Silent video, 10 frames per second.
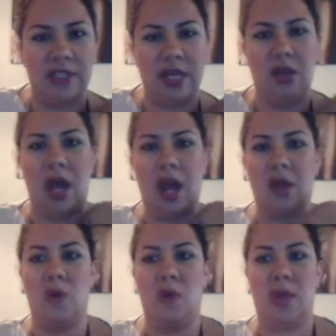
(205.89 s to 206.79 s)
seen a lot
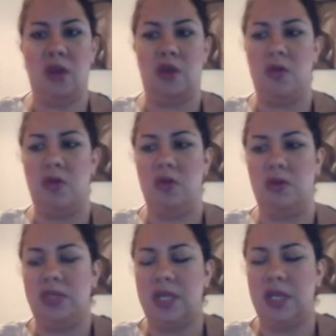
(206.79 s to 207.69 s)
of women who
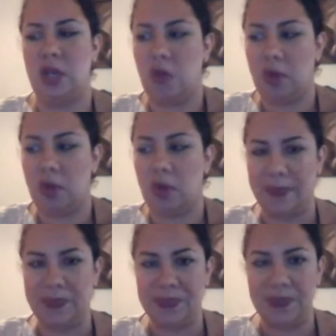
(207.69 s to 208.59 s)
said, you know what,
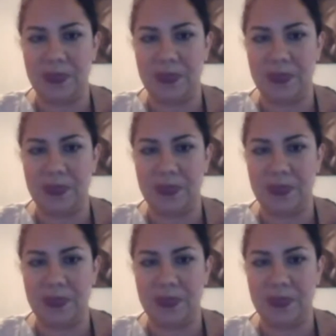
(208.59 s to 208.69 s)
